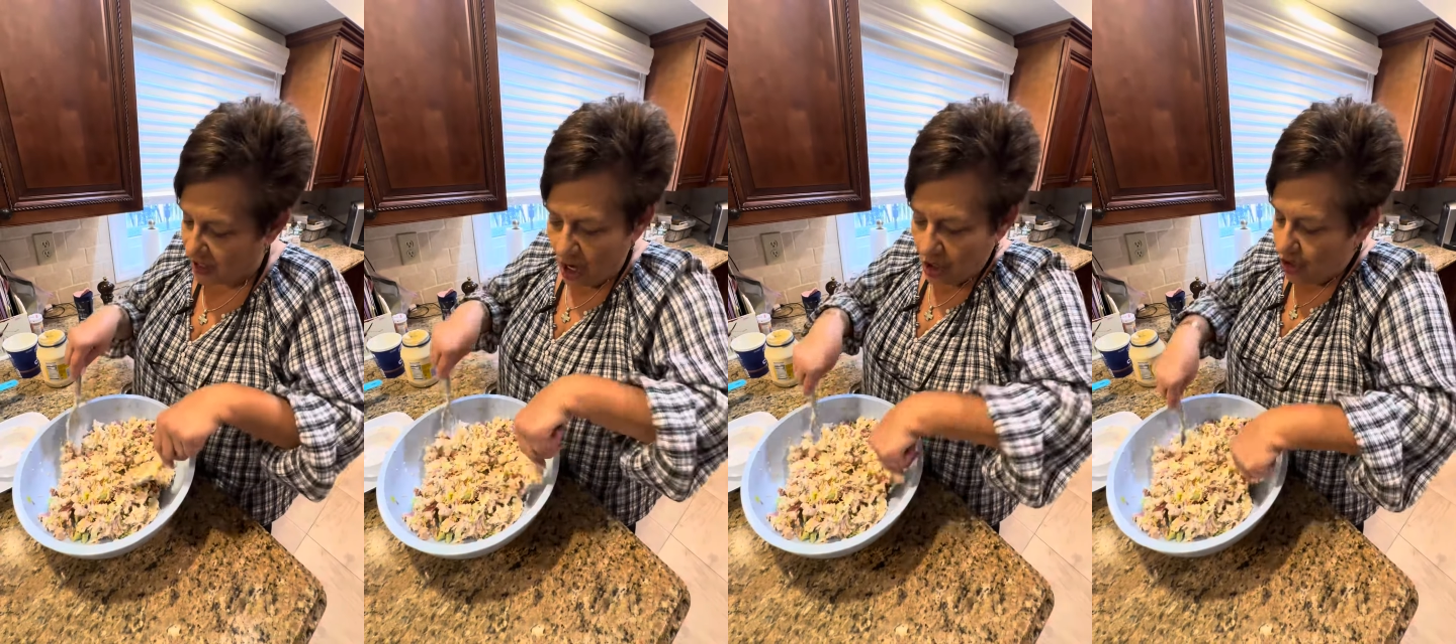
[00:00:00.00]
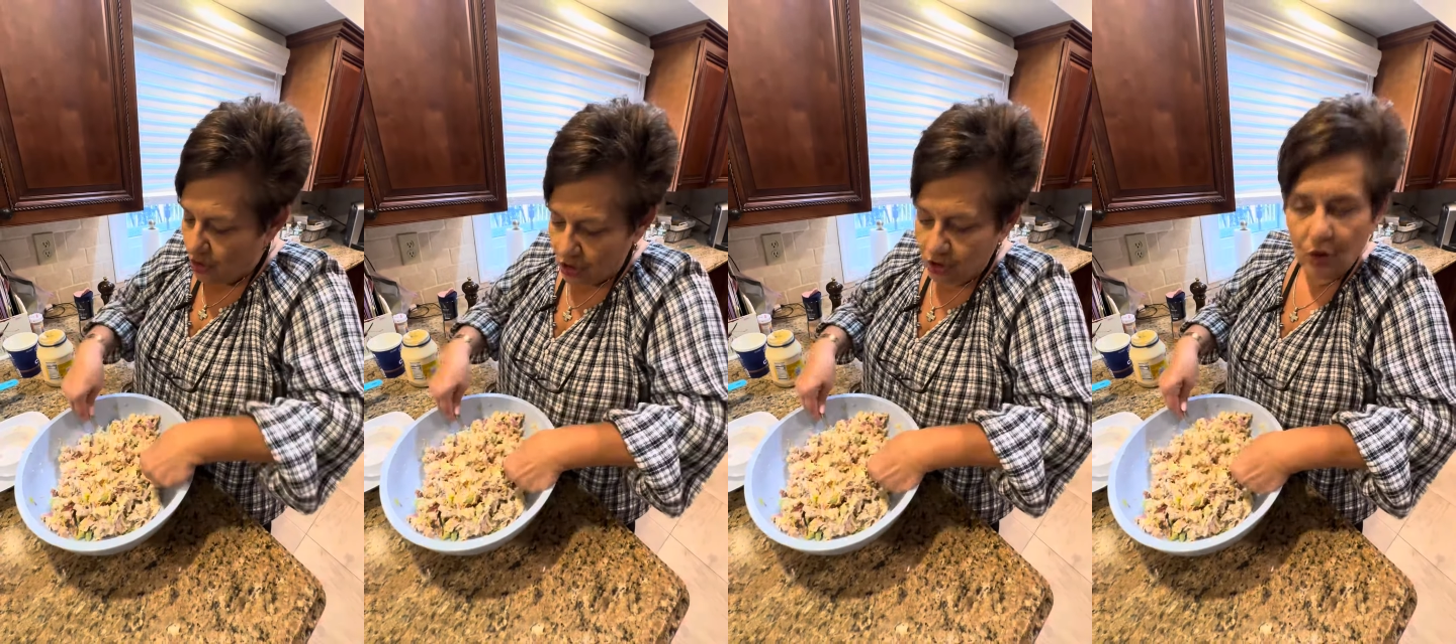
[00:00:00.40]
you could
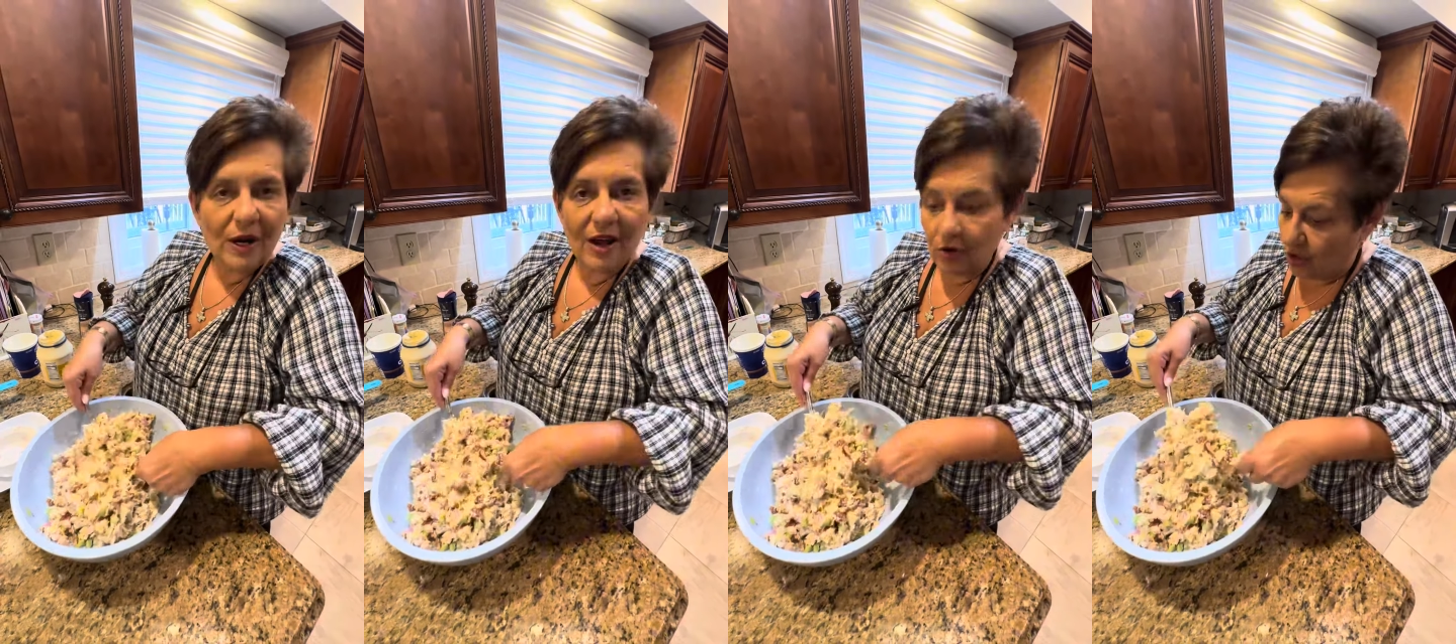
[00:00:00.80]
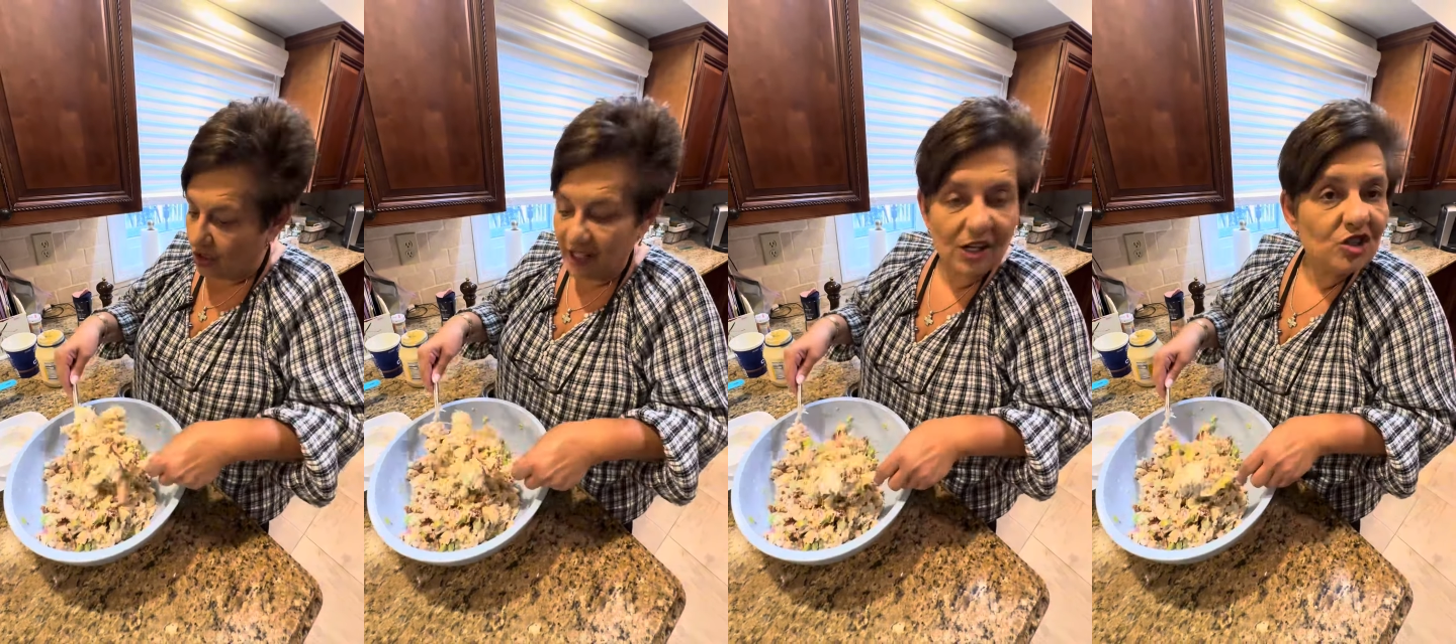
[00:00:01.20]
do whatever you could eat
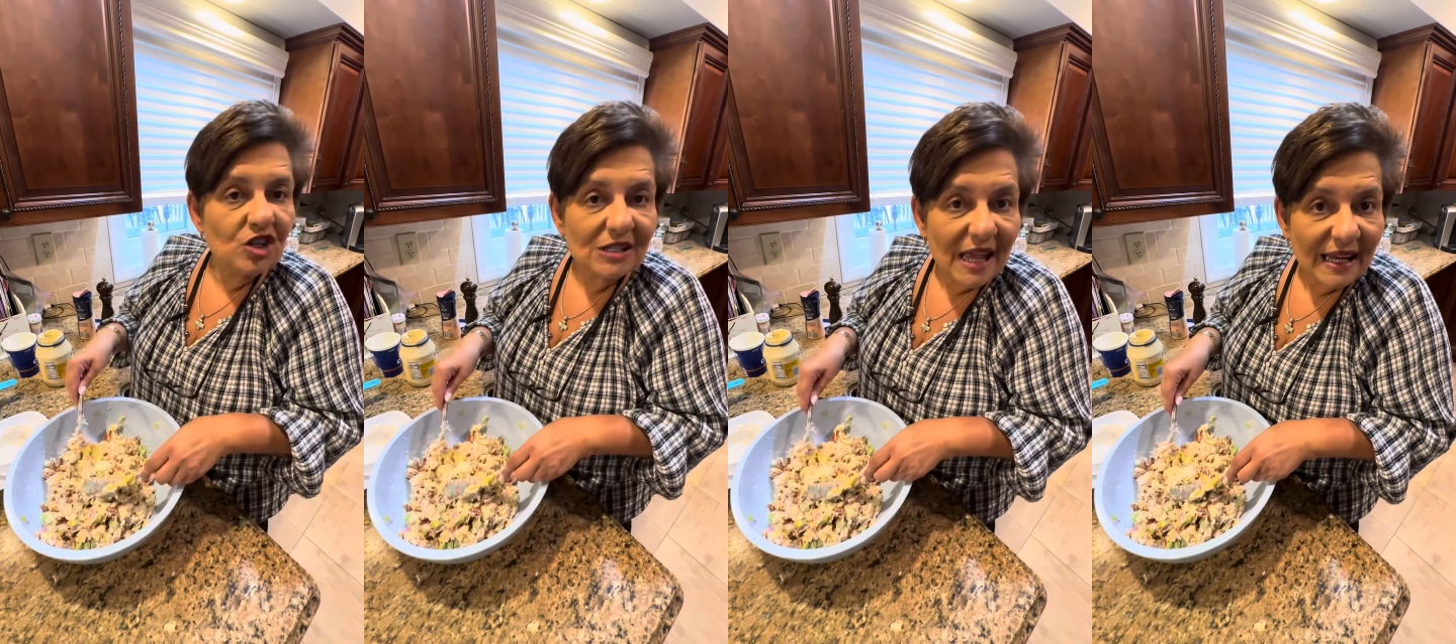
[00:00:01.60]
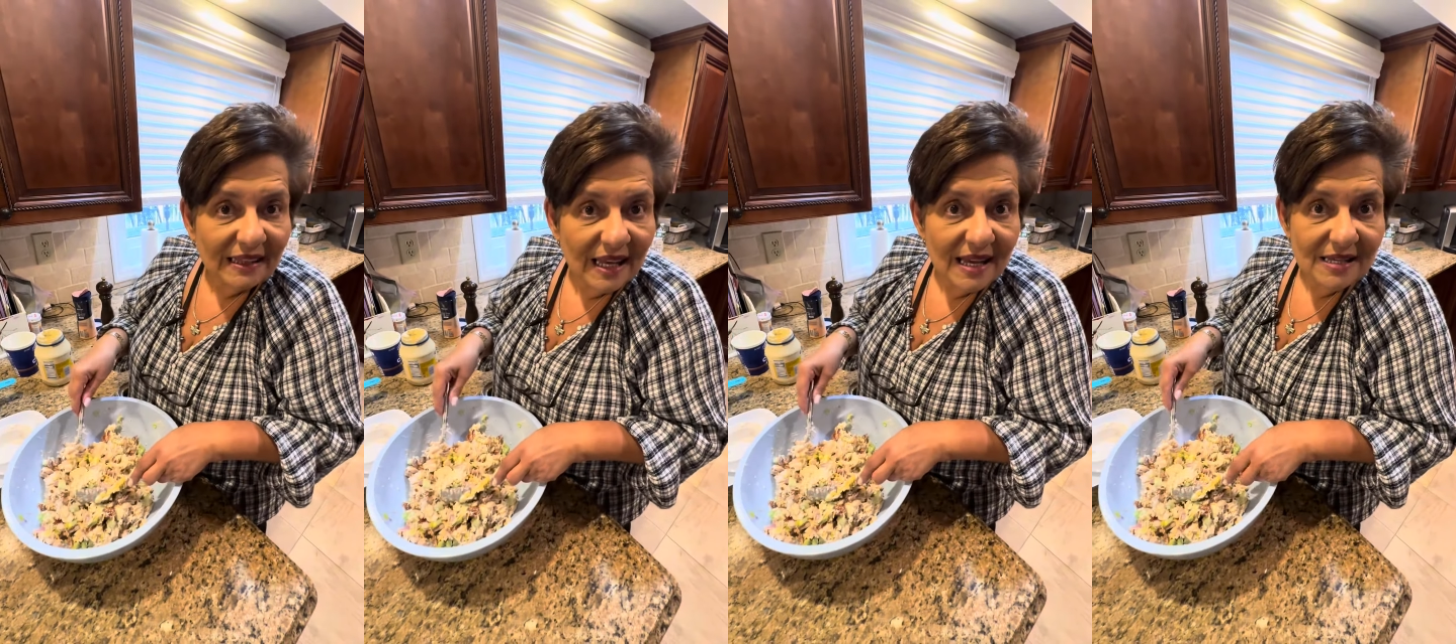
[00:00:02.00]
it just like
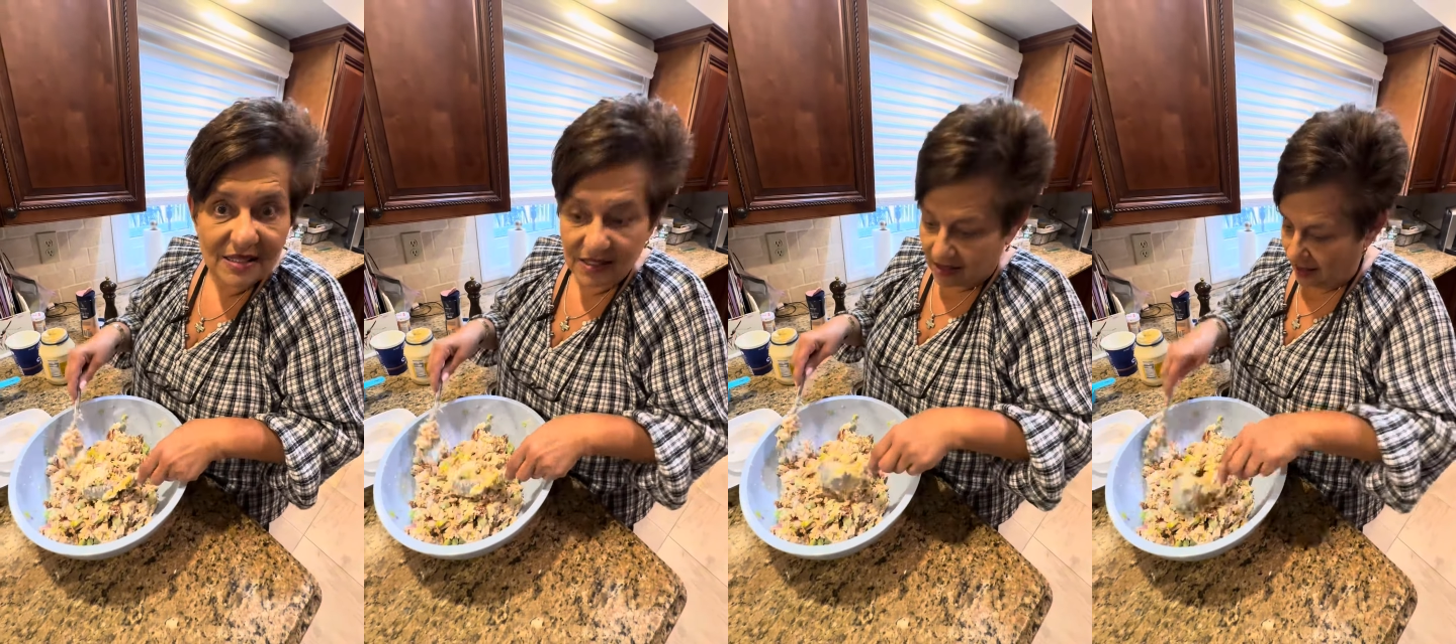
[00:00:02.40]
this